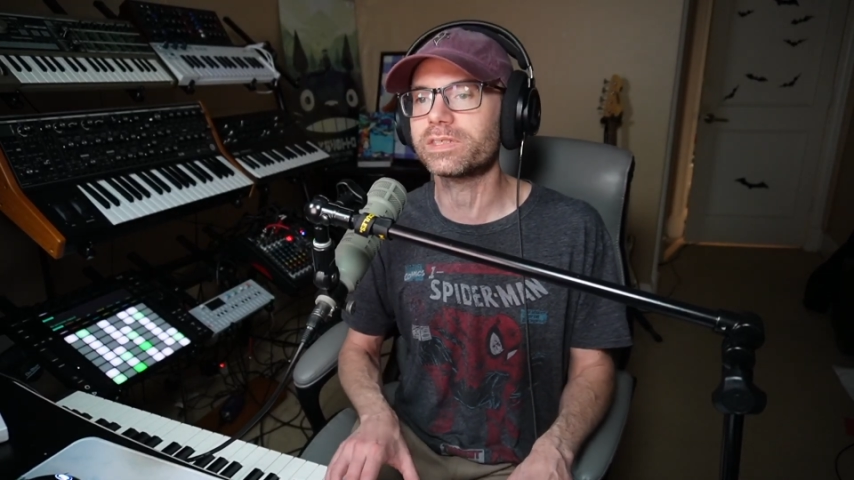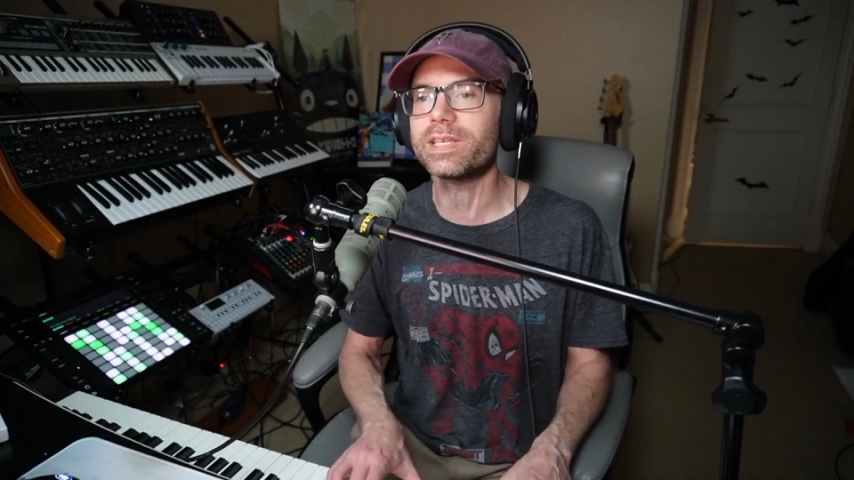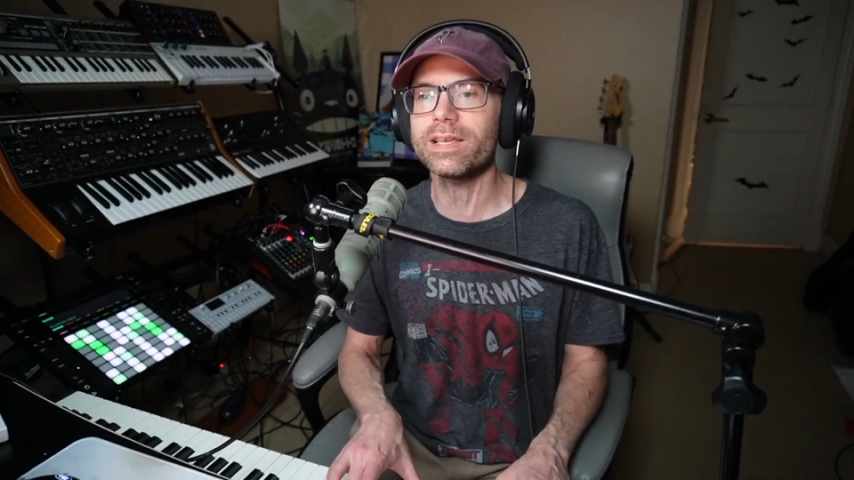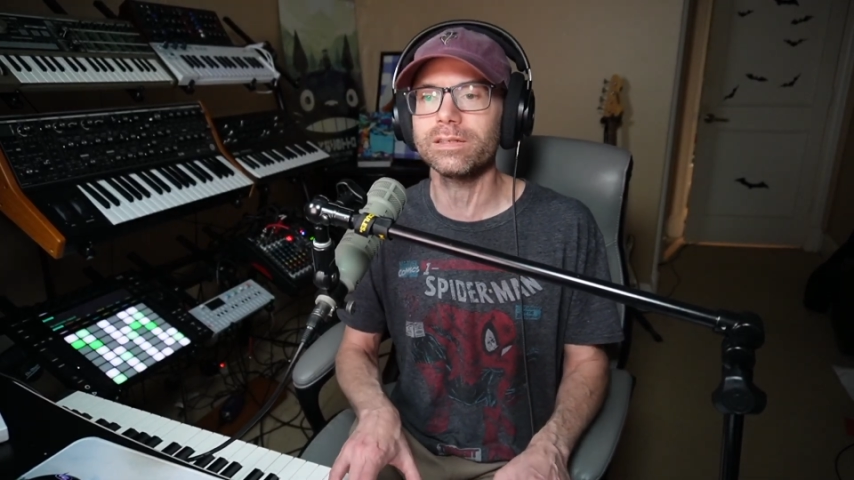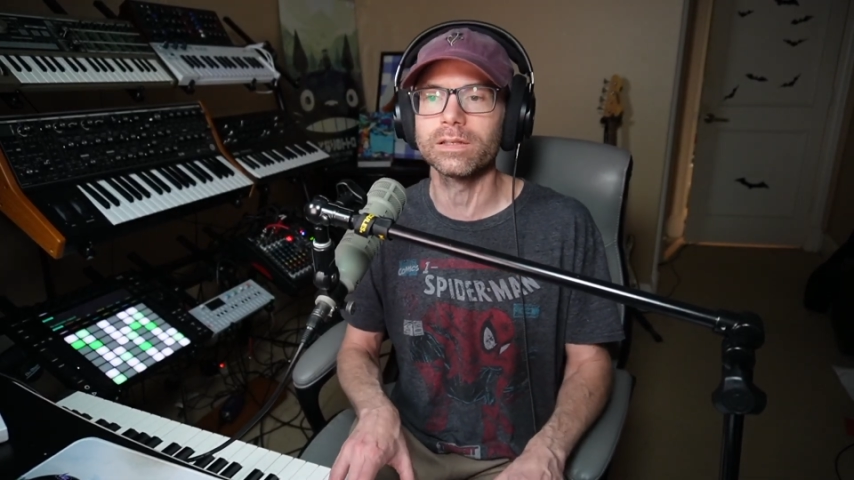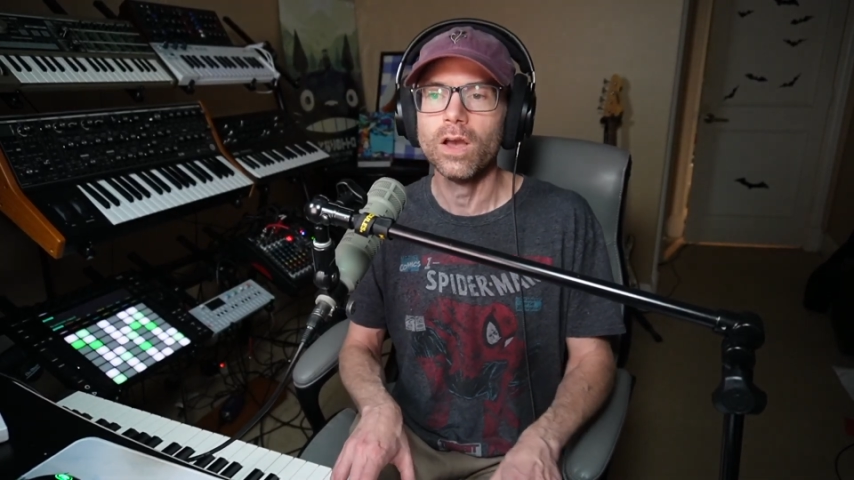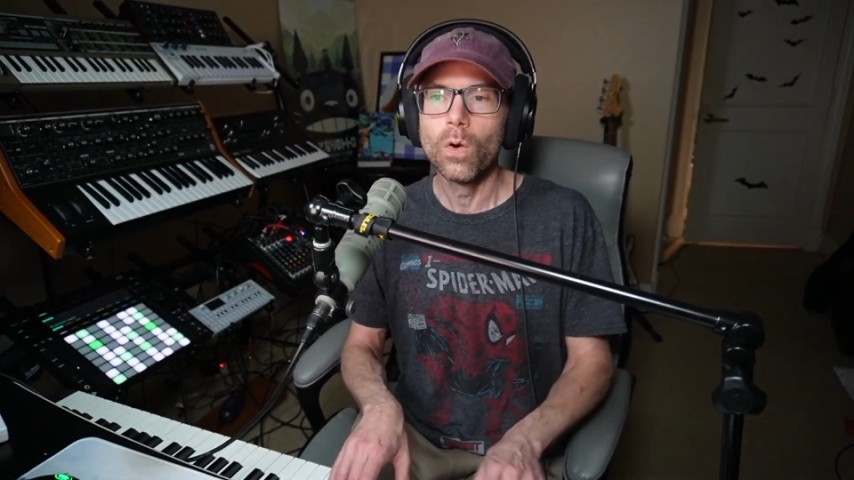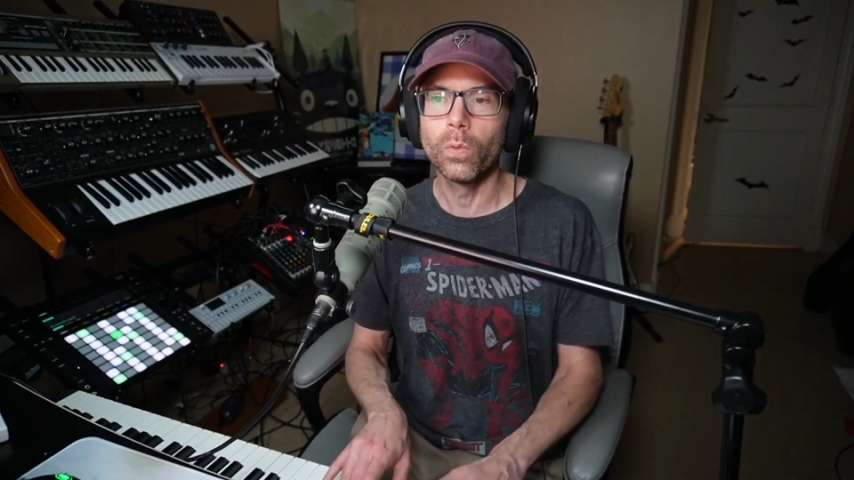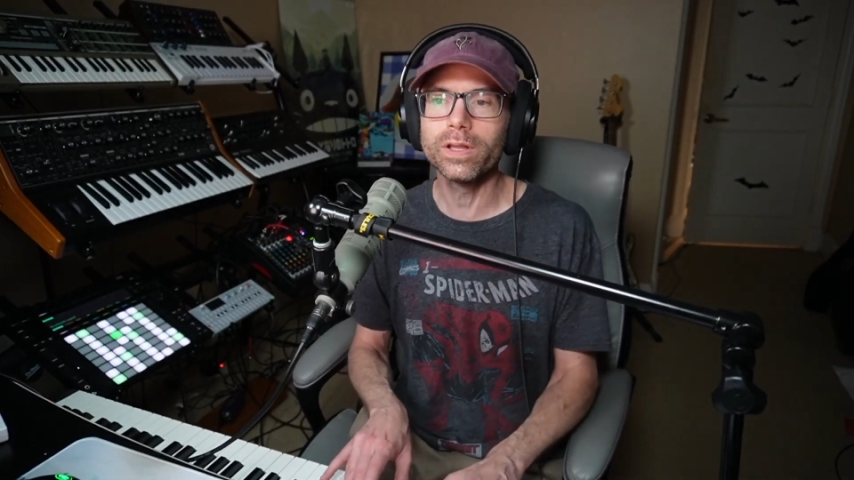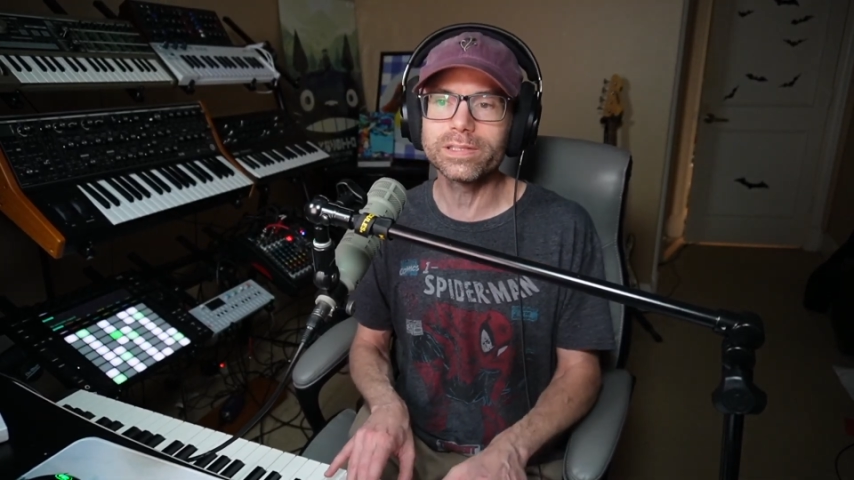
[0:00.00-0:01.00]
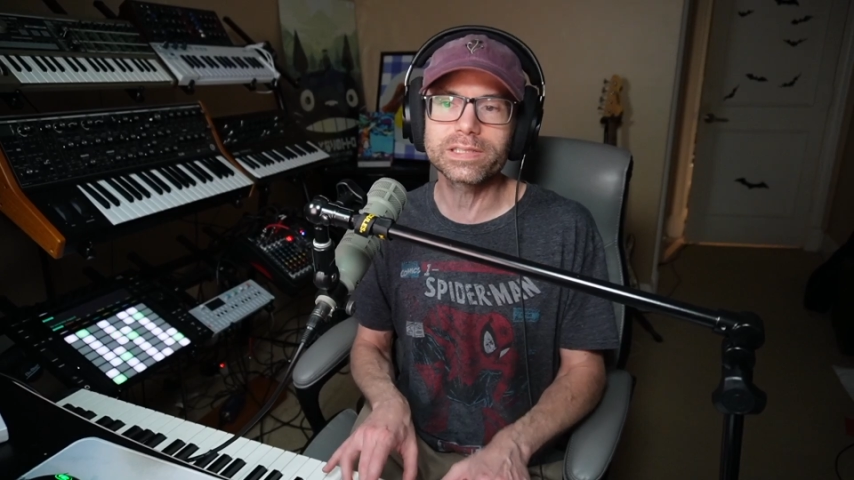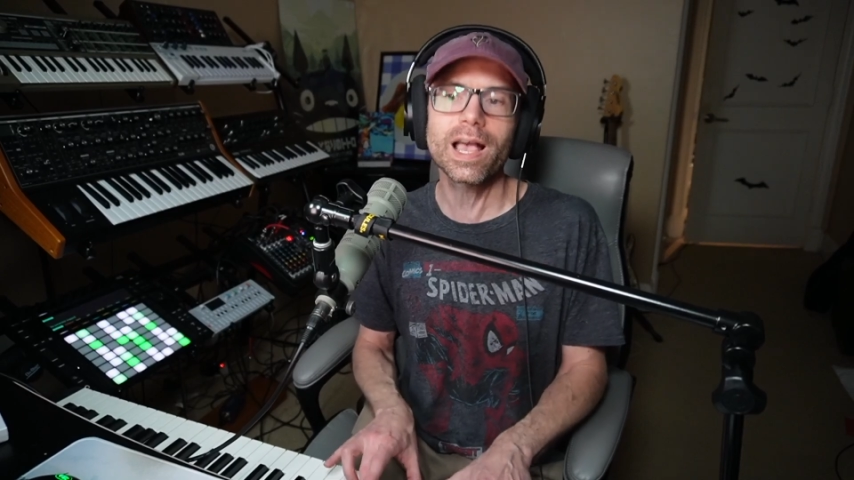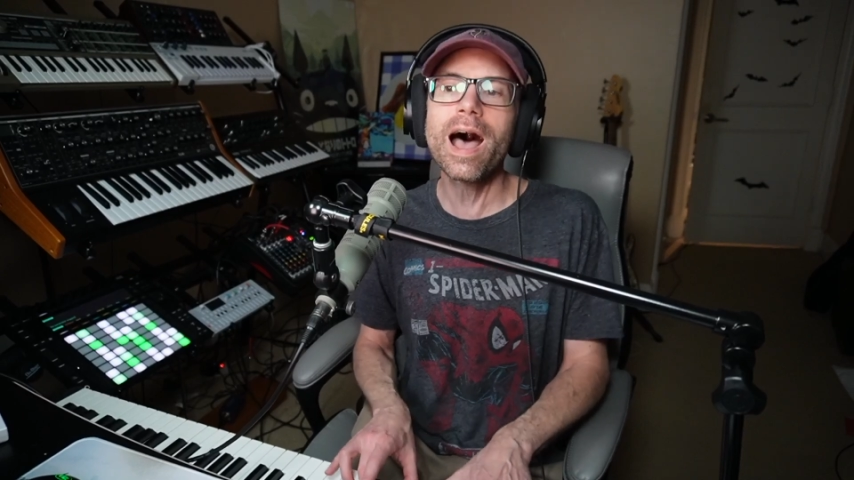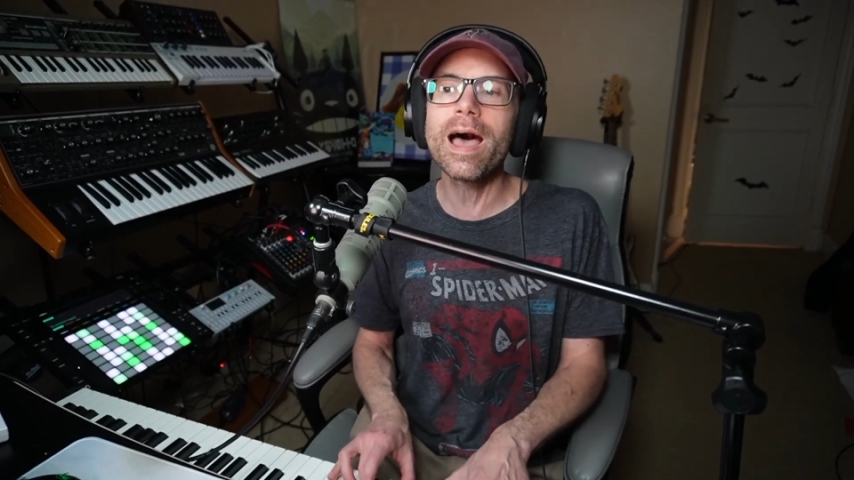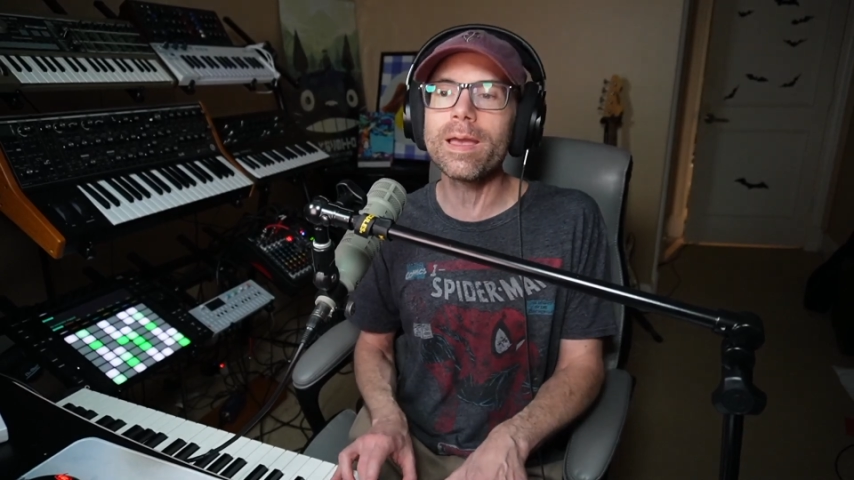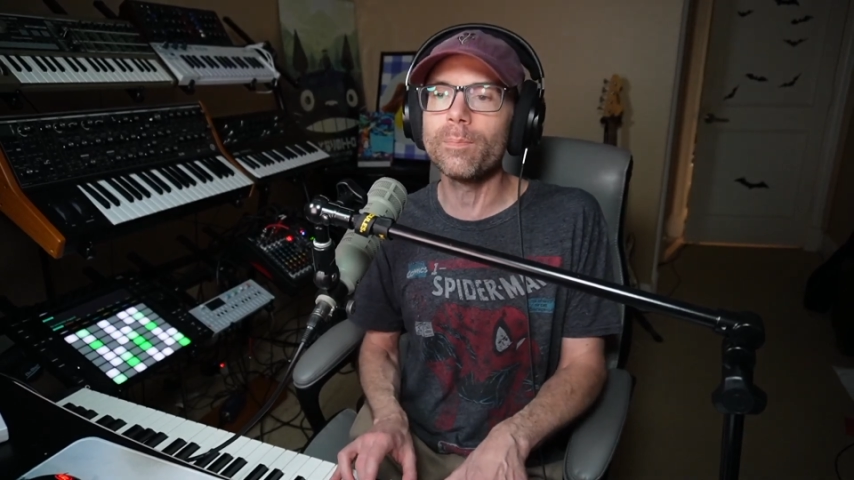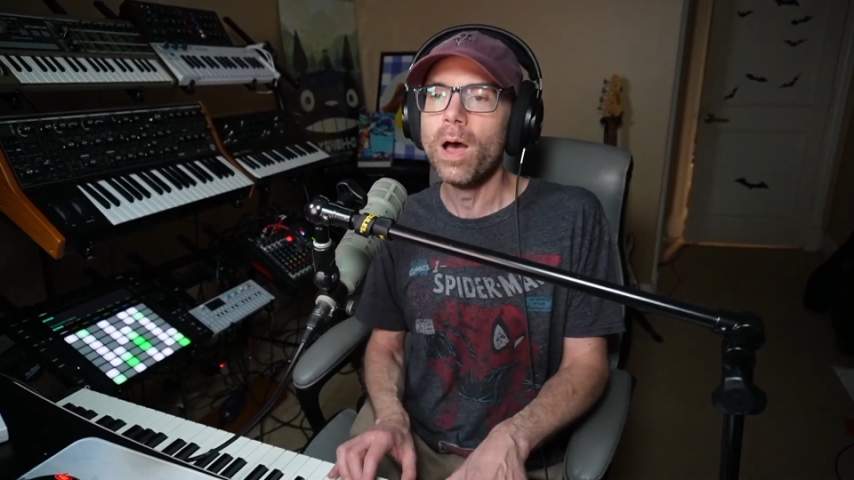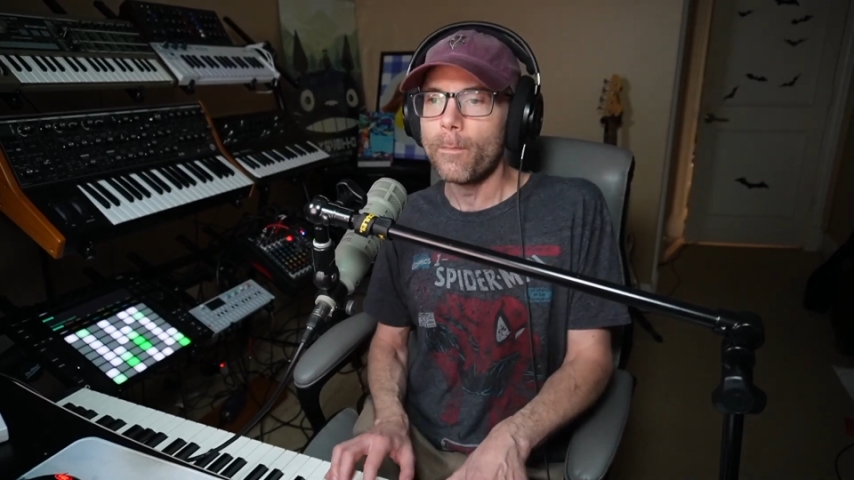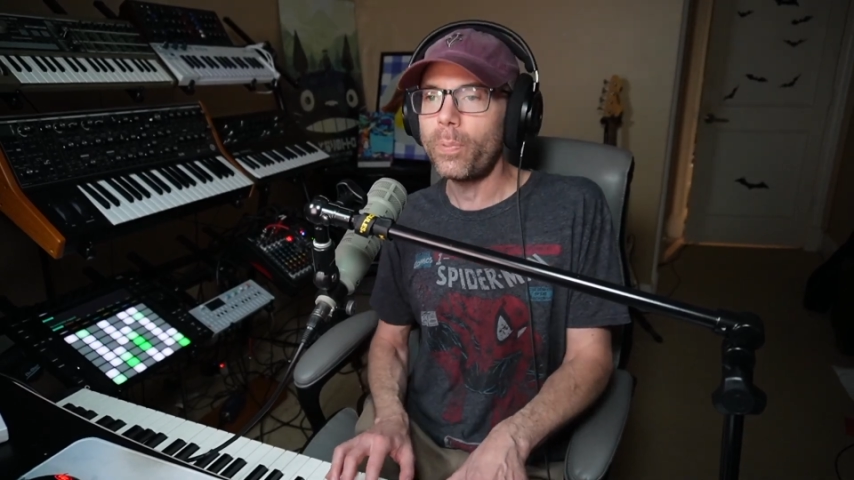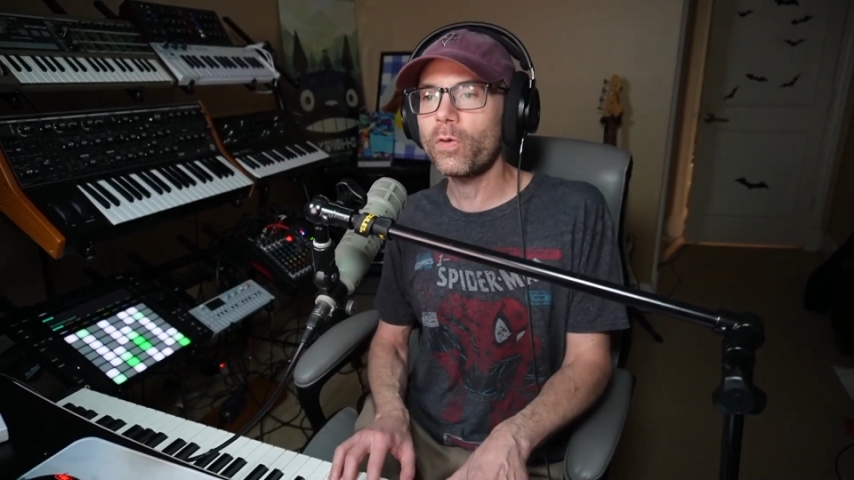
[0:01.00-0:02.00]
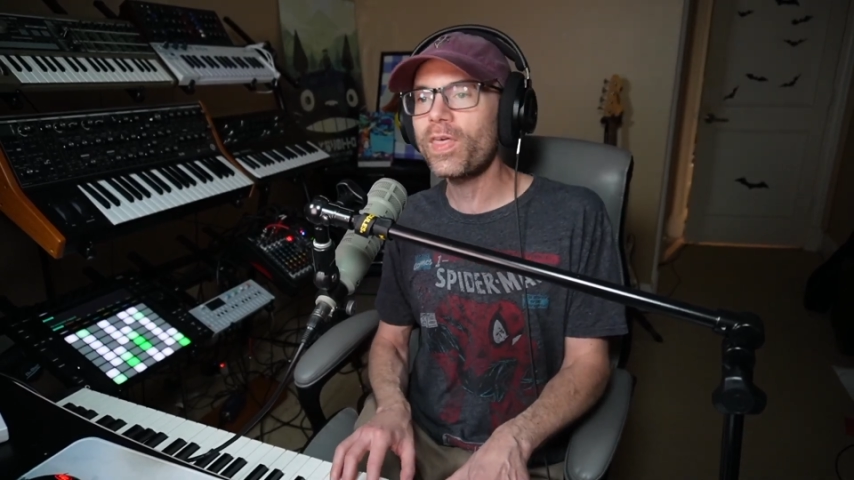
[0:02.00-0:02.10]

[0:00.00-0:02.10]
Denton will in time both